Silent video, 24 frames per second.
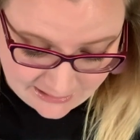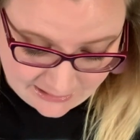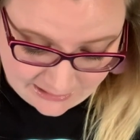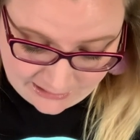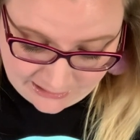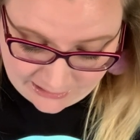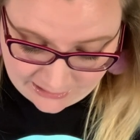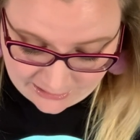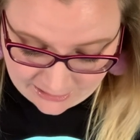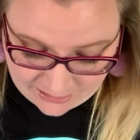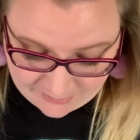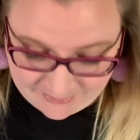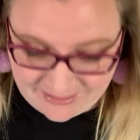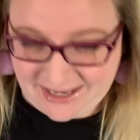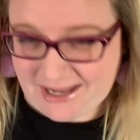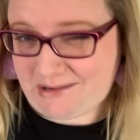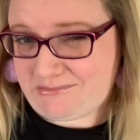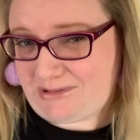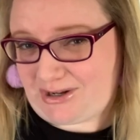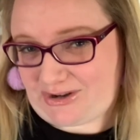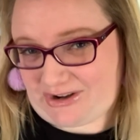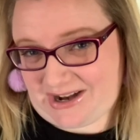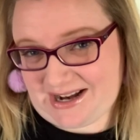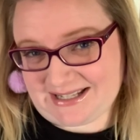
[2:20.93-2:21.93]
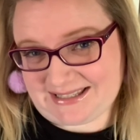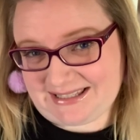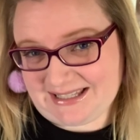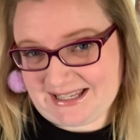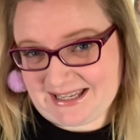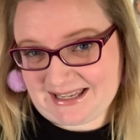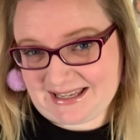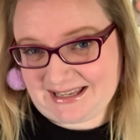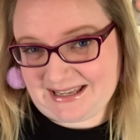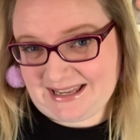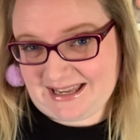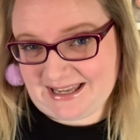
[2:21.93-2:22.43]
Animal
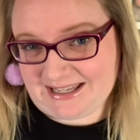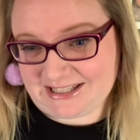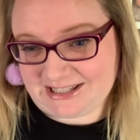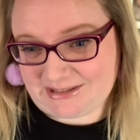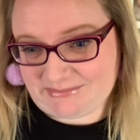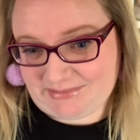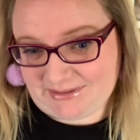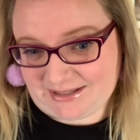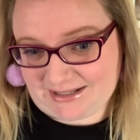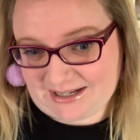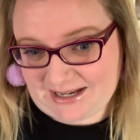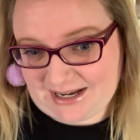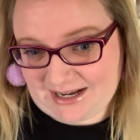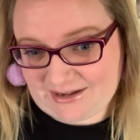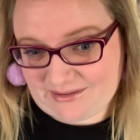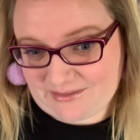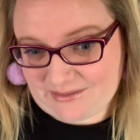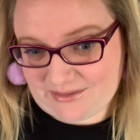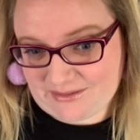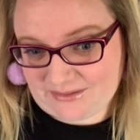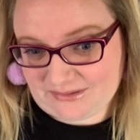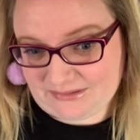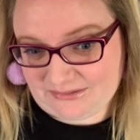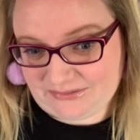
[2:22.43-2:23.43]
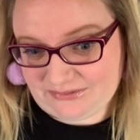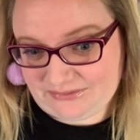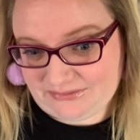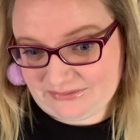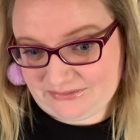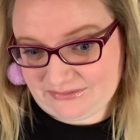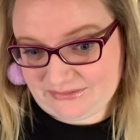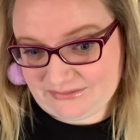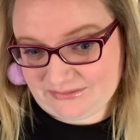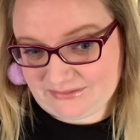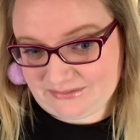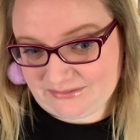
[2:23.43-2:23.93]
Crossing has been kind of
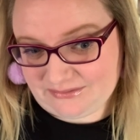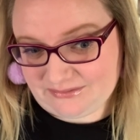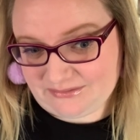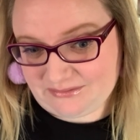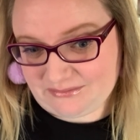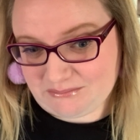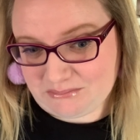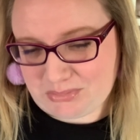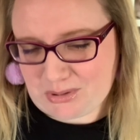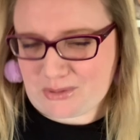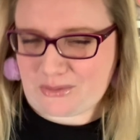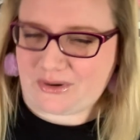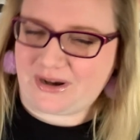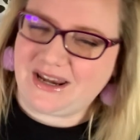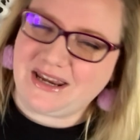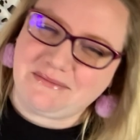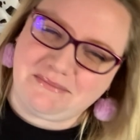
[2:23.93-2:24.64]
boring me